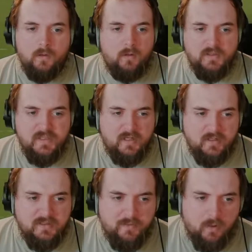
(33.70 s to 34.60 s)
All right, Sandy
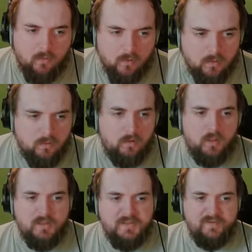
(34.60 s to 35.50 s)
into bowl.
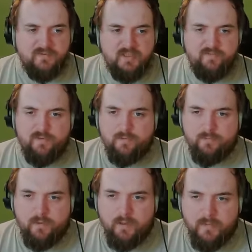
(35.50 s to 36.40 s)
70 for
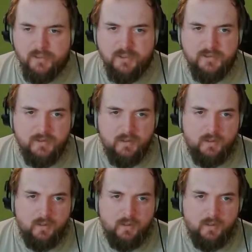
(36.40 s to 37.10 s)
3 at Manchester.